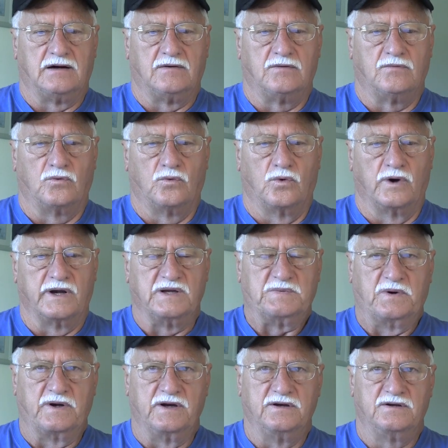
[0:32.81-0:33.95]
what he's
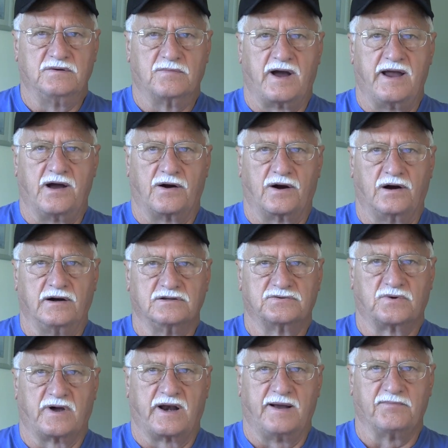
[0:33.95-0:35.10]
put into my heart is
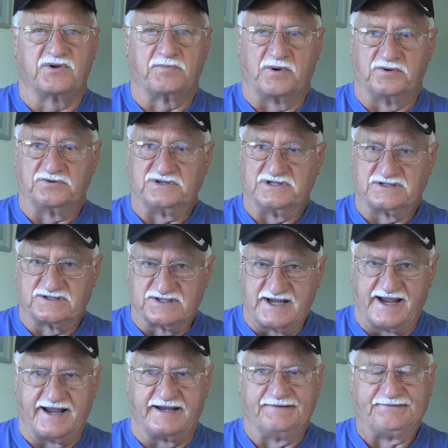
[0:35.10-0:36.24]
what I'm supposed to
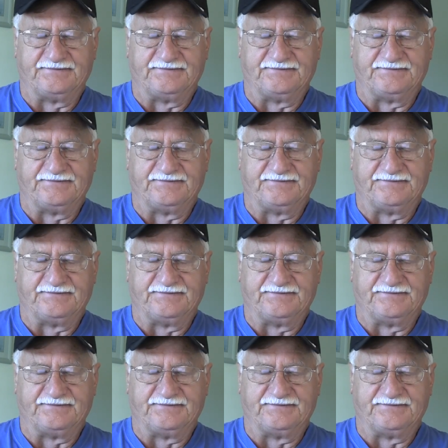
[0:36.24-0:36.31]
say.